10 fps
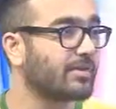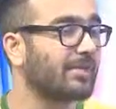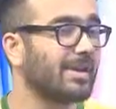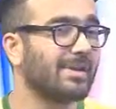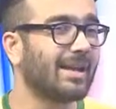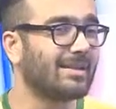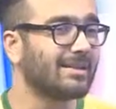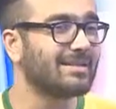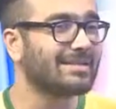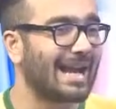Maybe I
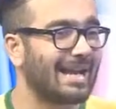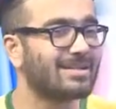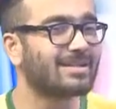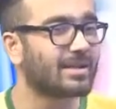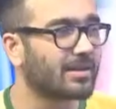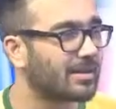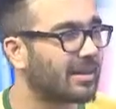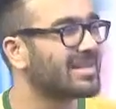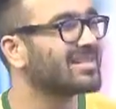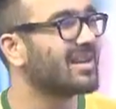think his head's turned.
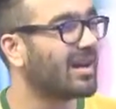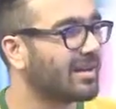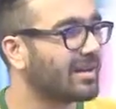He's young.